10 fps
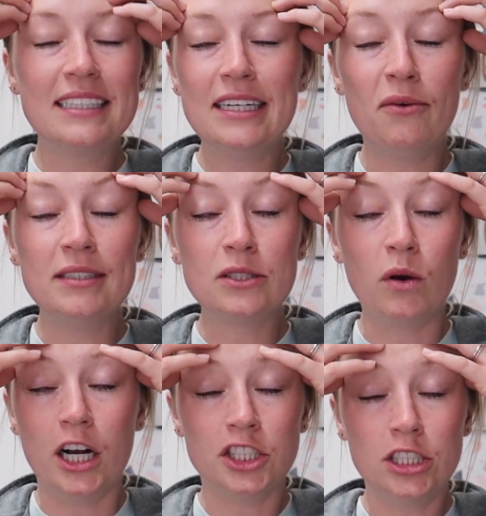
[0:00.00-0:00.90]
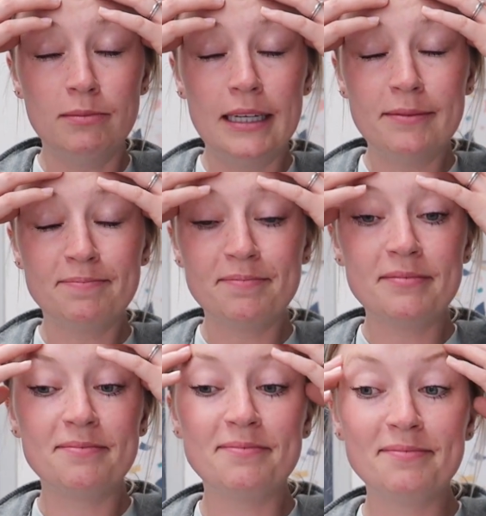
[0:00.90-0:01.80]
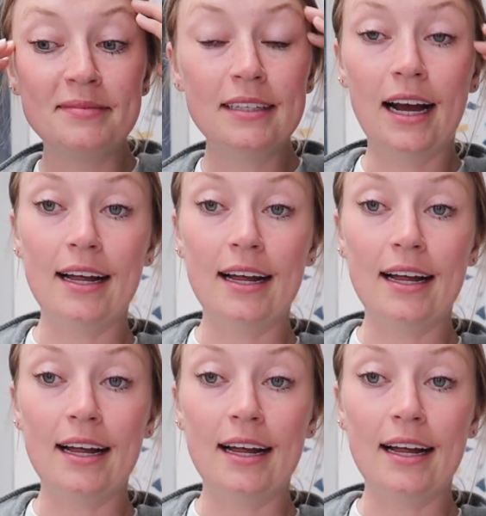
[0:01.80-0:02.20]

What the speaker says: no one's watching me. No,